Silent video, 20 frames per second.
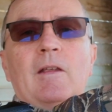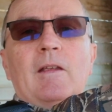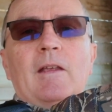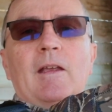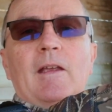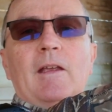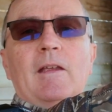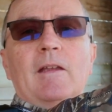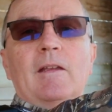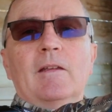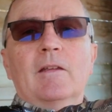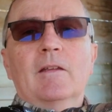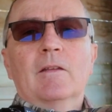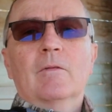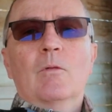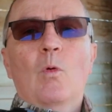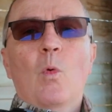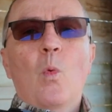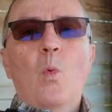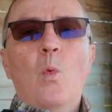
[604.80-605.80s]
and
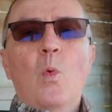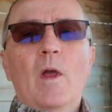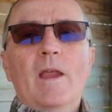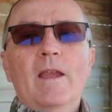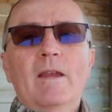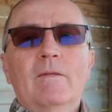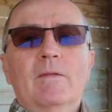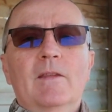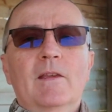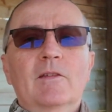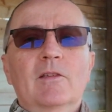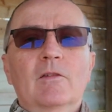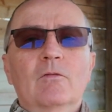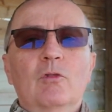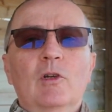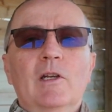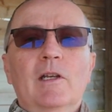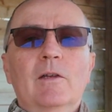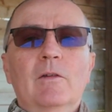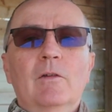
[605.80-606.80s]
wave this
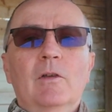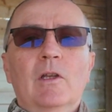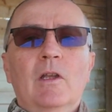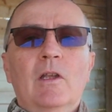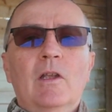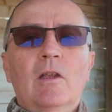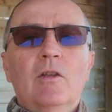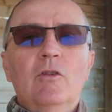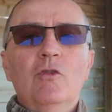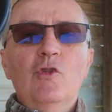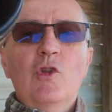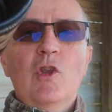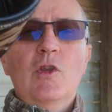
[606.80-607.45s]
around, no